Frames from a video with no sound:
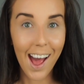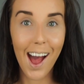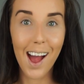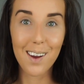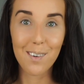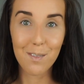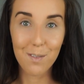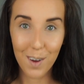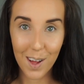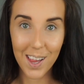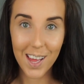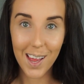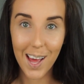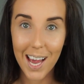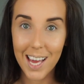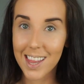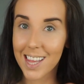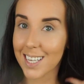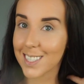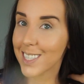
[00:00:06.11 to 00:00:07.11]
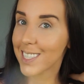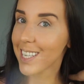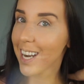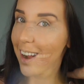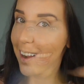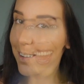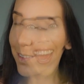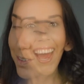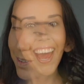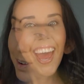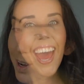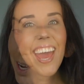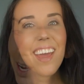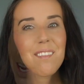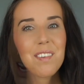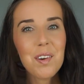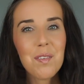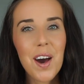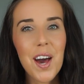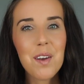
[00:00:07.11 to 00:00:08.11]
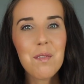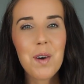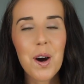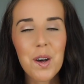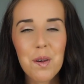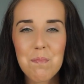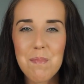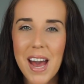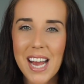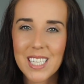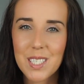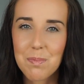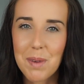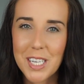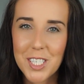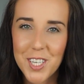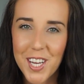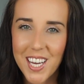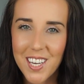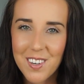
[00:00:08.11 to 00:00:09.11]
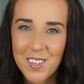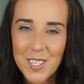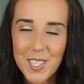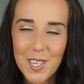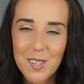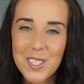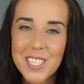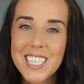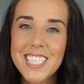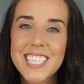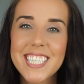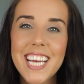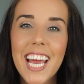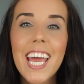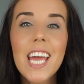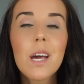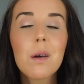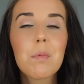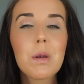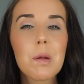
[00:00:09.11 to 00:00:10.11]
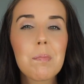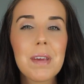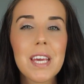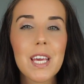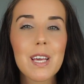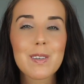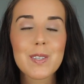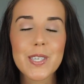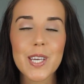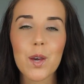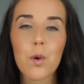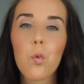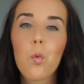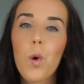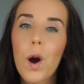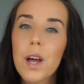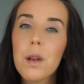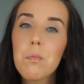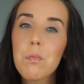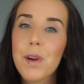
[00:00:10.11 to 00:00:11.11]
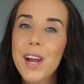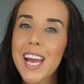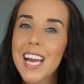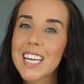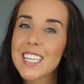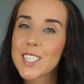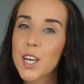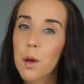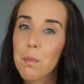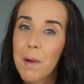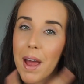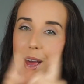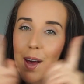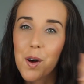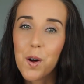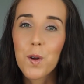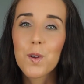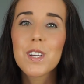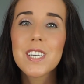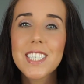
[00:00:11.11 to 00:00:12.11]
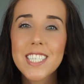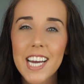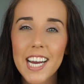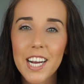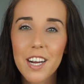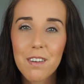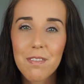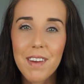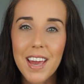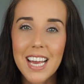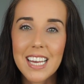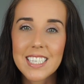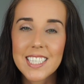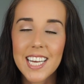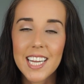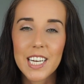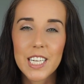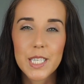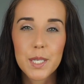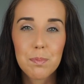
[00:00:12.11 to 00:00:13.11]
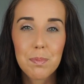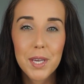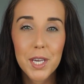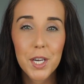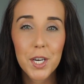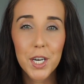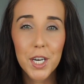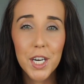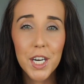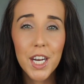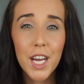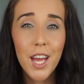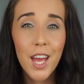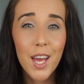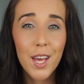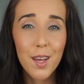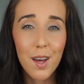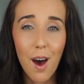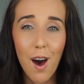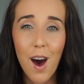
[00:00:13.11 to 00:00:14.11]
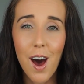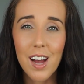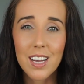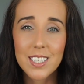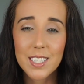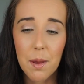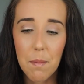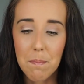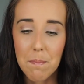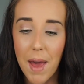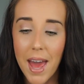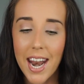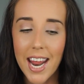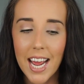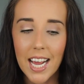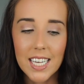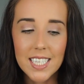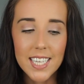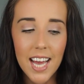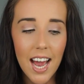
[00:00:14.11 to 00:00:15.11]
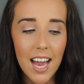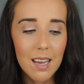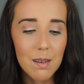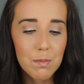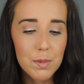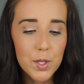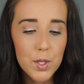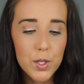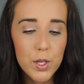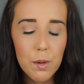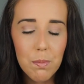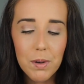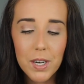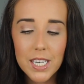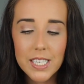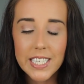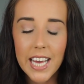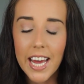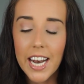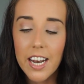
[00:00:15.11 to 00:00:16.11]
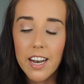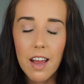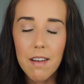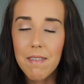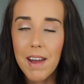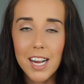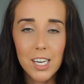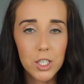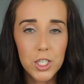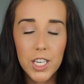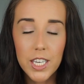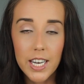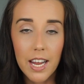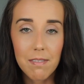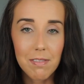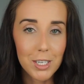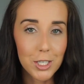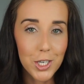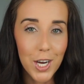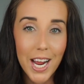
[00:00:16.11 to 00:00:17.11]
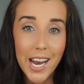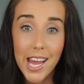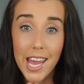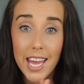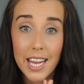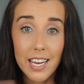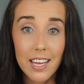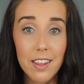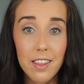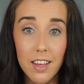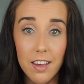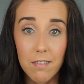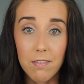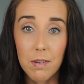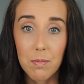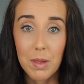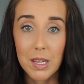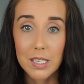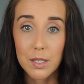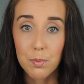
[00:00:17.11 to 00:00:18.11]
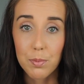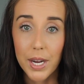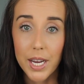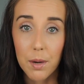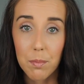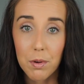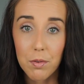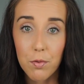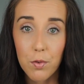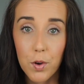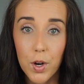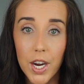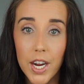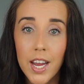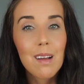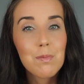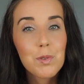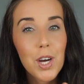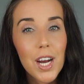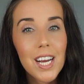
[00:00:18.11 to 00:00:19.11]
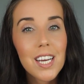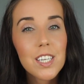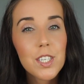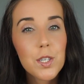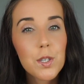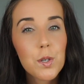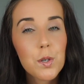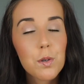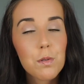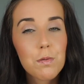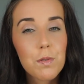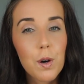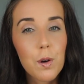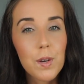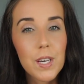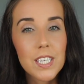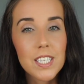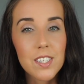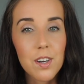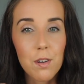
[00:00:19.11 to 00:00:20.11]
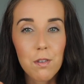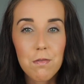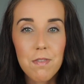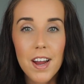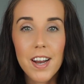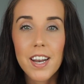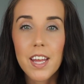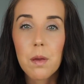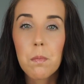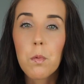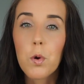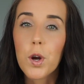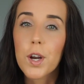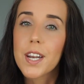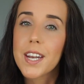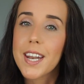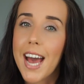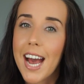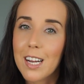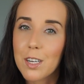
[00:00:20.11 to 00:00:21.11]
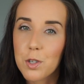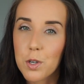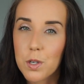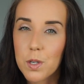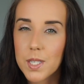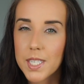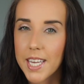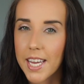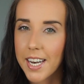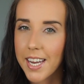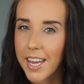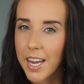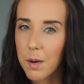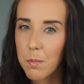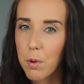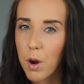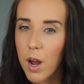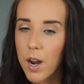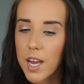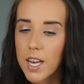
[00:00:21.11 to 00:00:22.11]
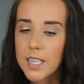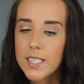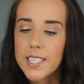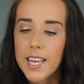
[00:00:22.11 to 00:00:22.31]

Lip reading: I really like this stuff. Hey everyone, welcome back to my channel. So today I'm going to be using one brand on my whole entire face, and it's Pur Cosmetics. I am super excited. I've actually never tried anything from this brand before. I'm trying to focus on finding more natural skincare products.